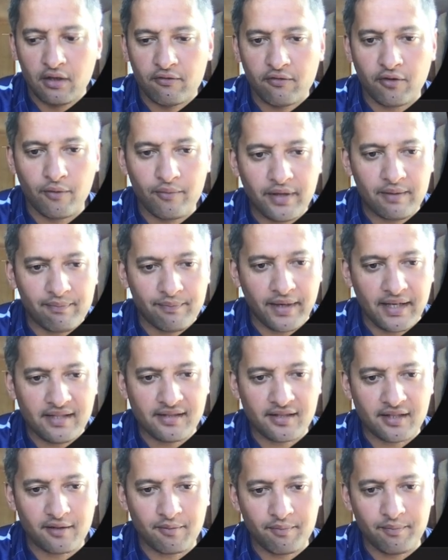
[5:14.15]
from that
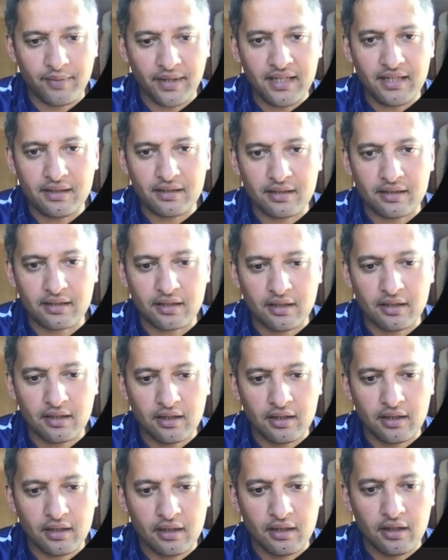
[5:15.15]
basic beat
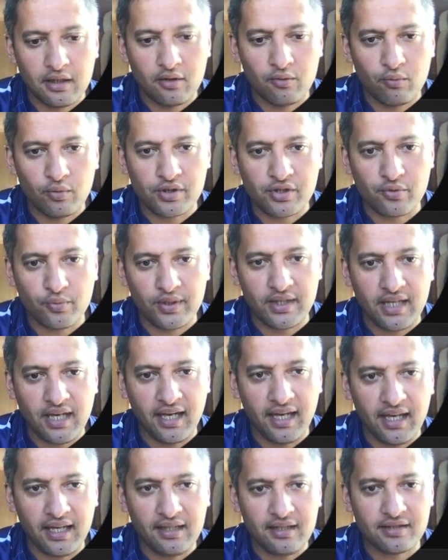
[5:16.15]
which we
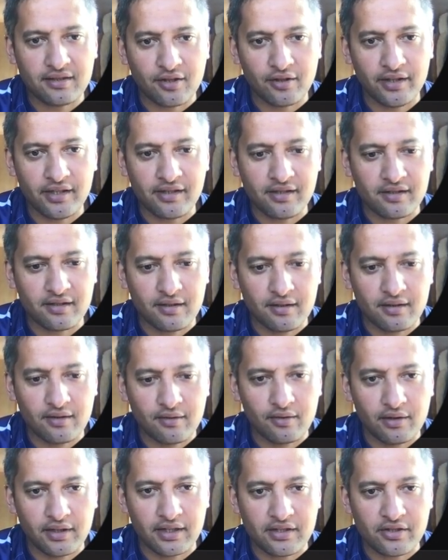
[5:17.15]
had, so let's
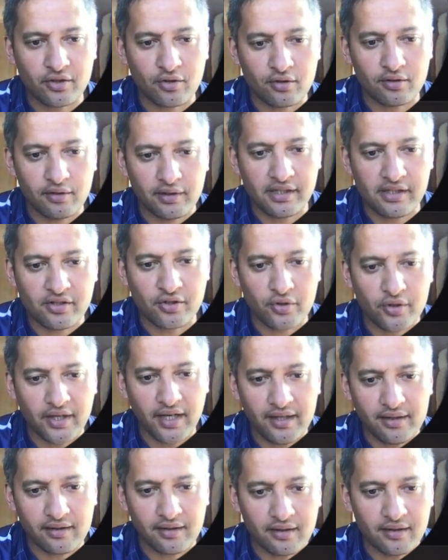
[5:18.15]

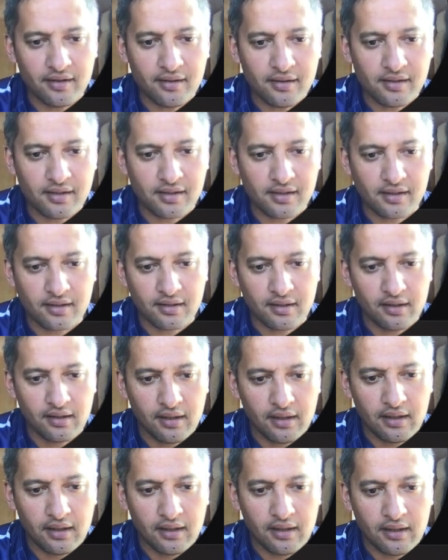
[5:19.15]
create this,
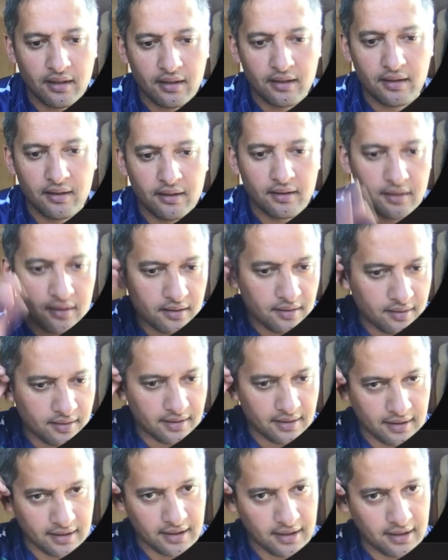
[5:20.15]

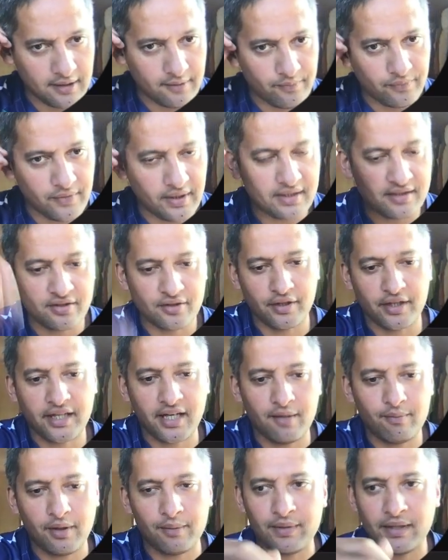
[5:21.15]
and it's going to
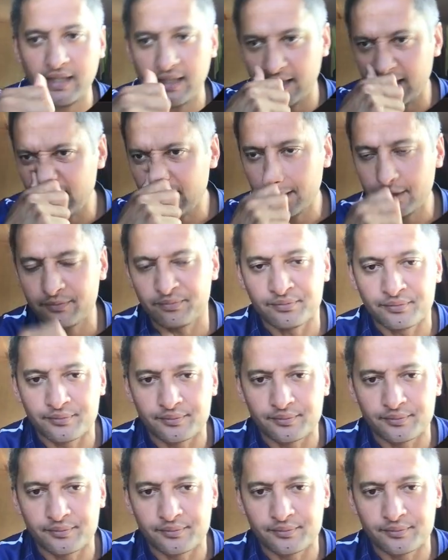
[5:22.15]
come up here.